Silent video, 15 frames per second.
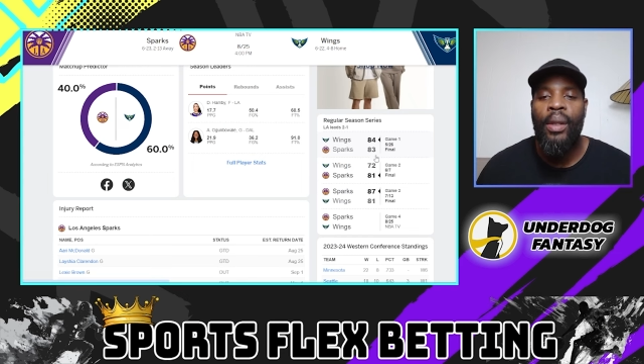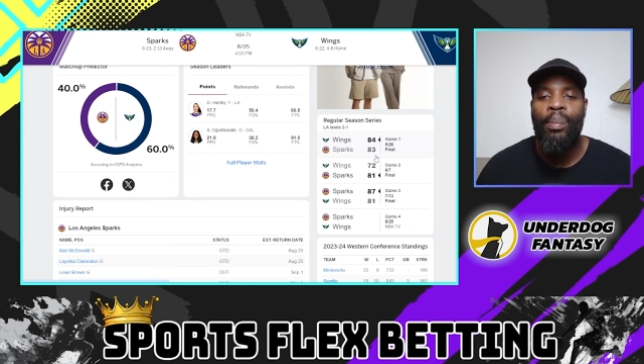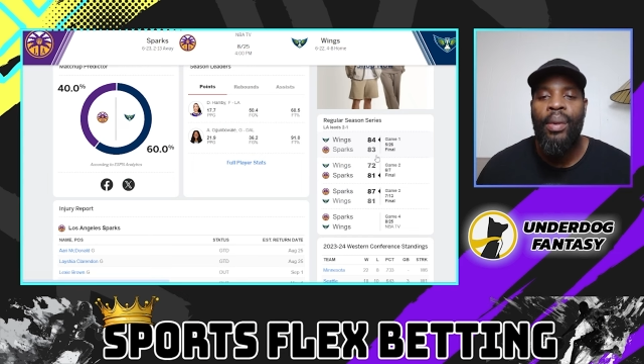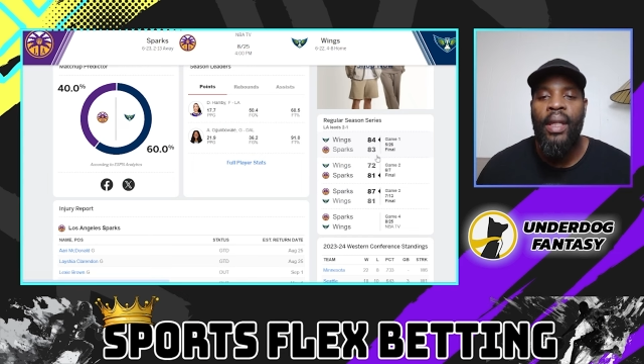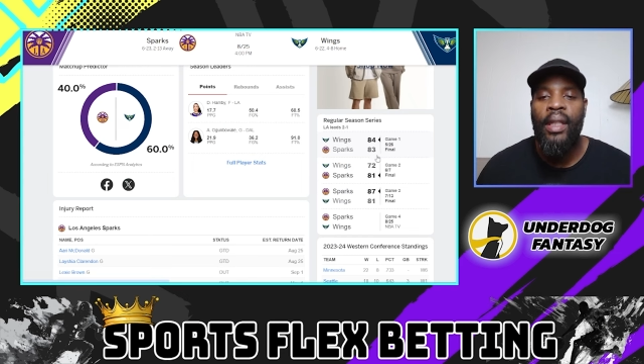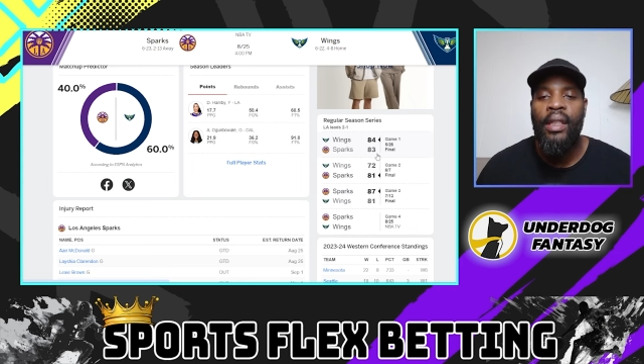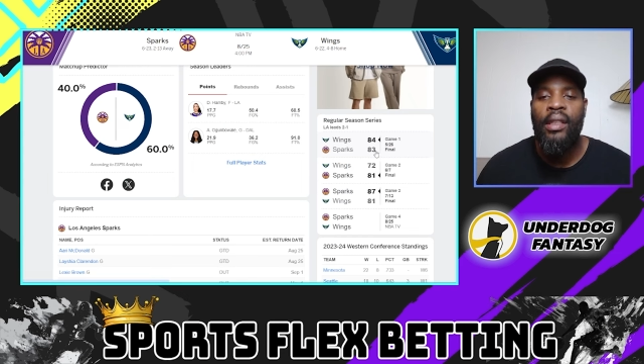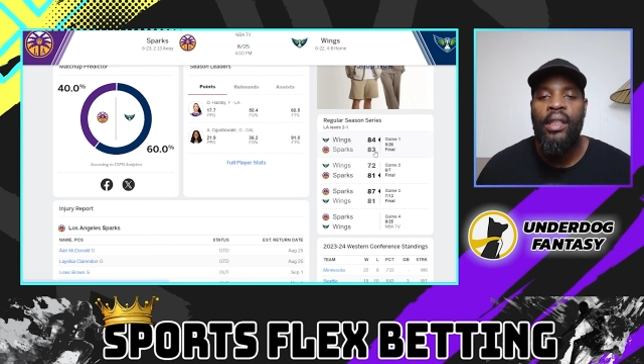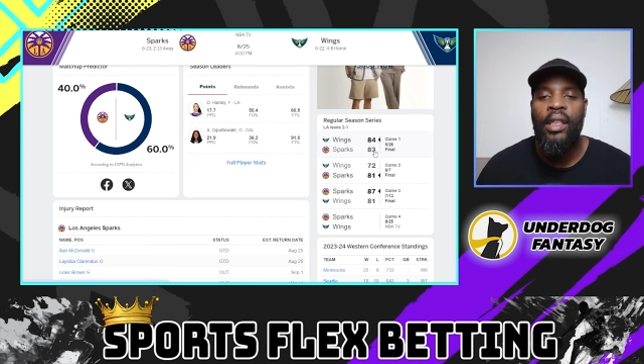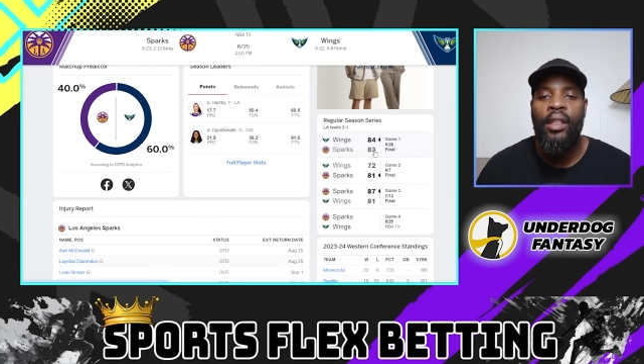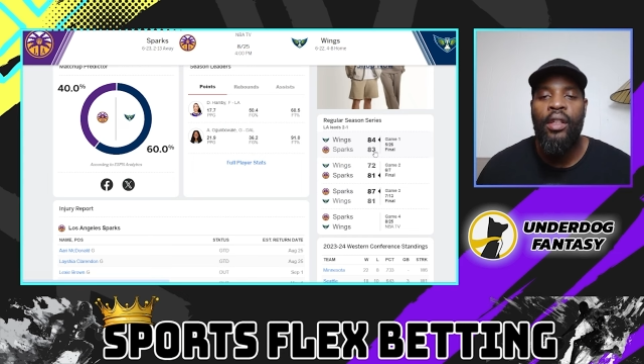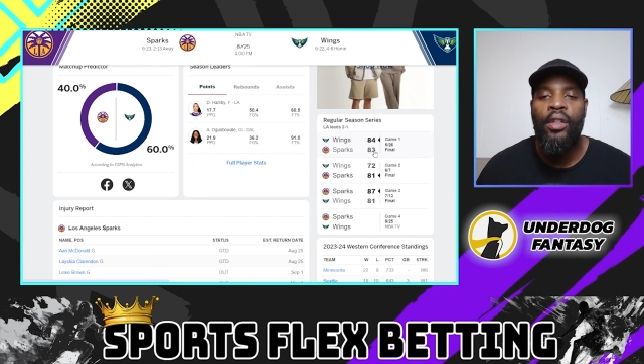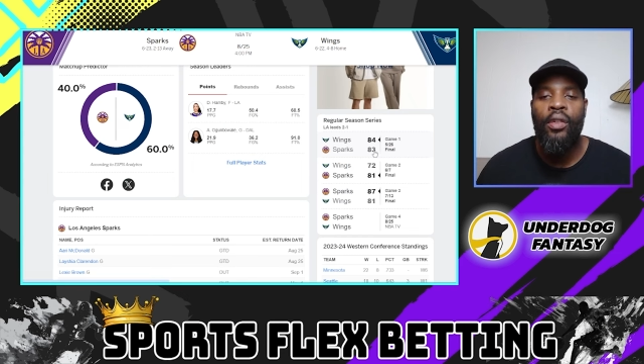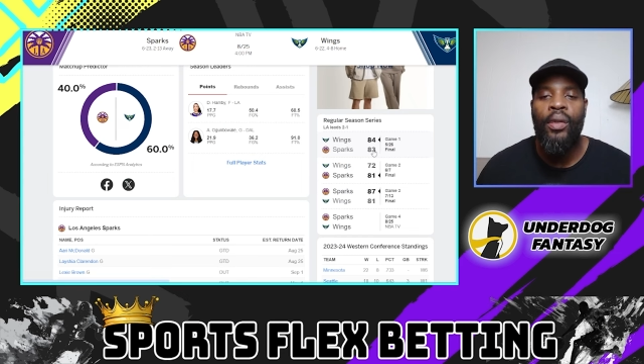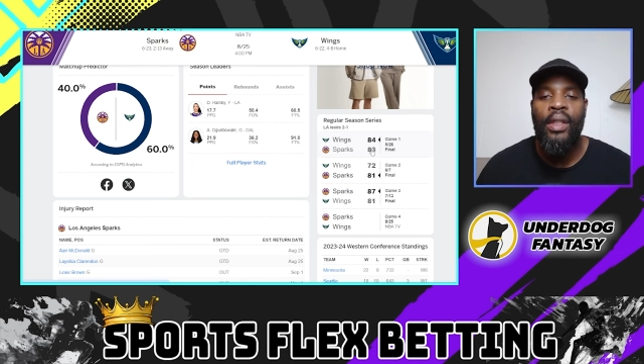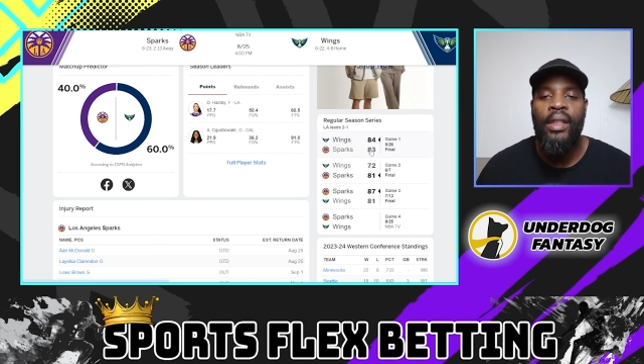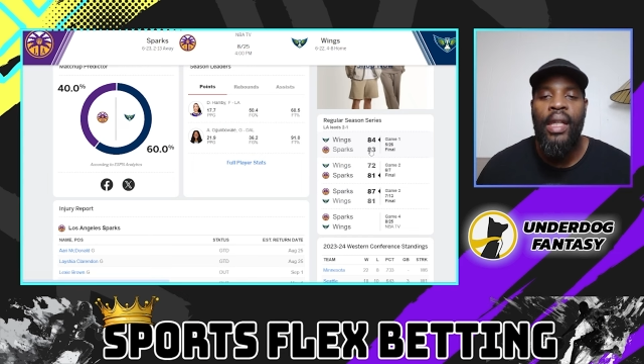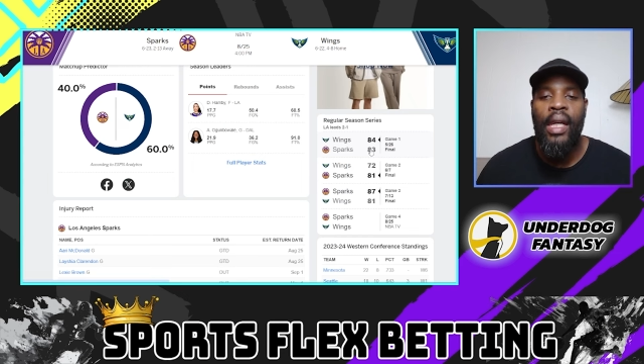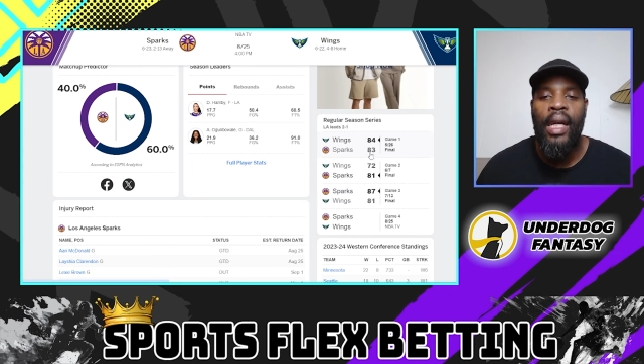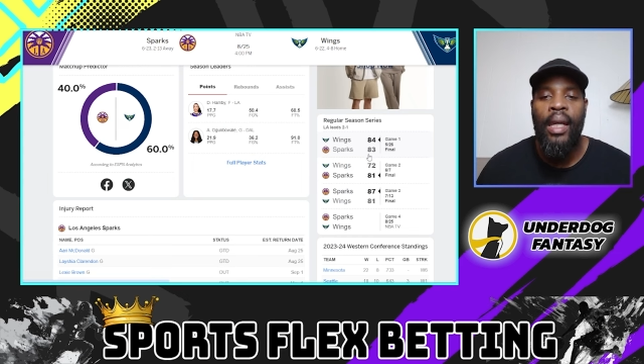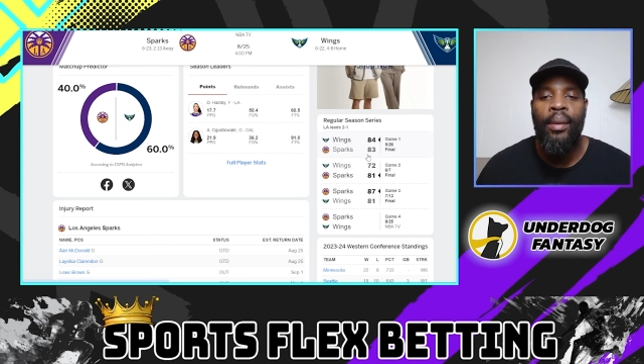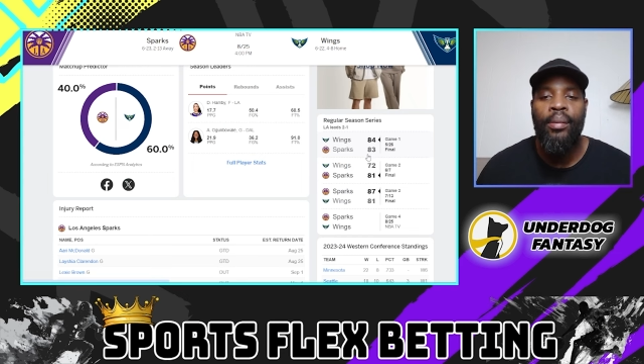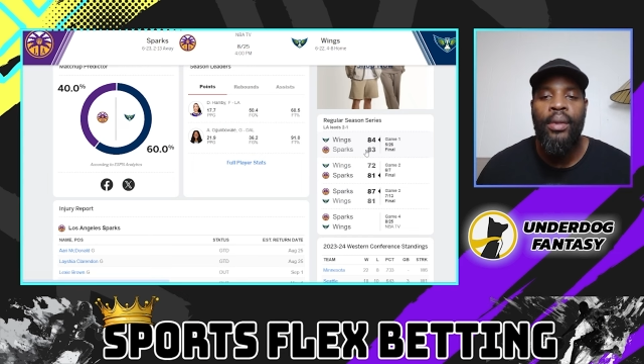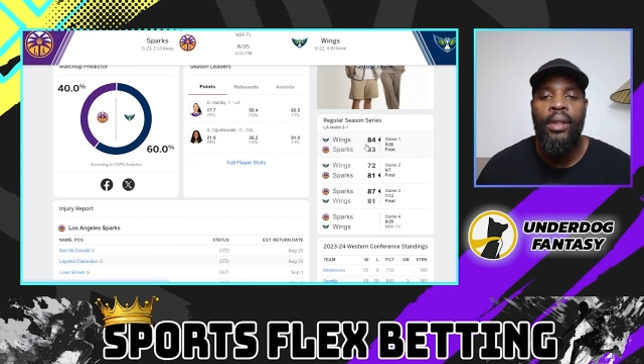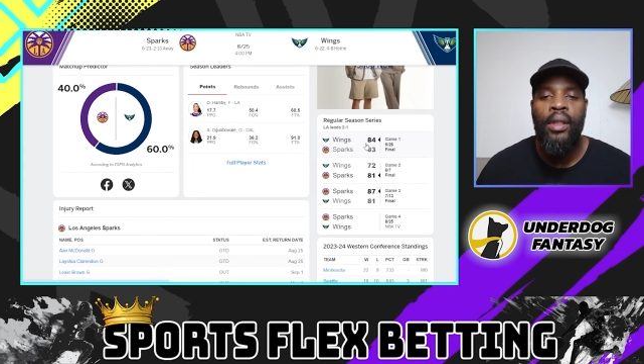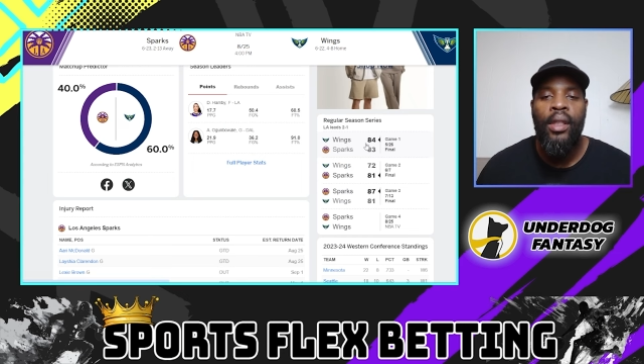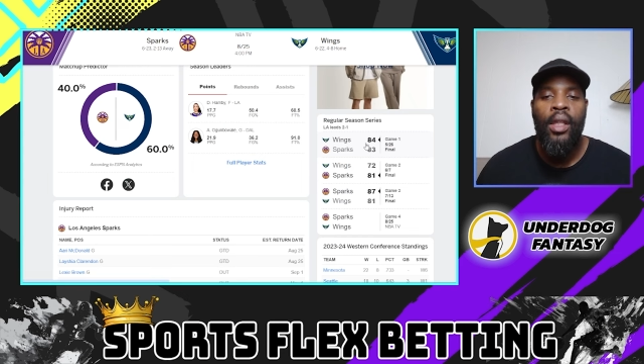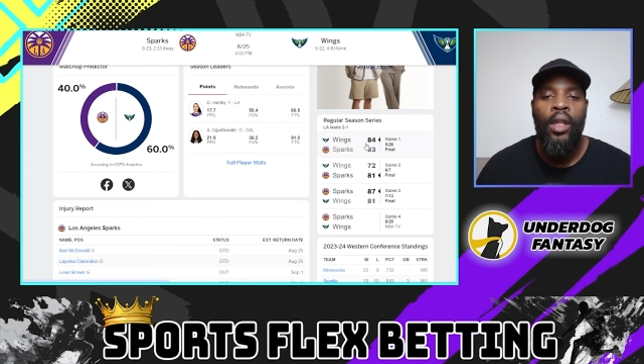played each other 3 times.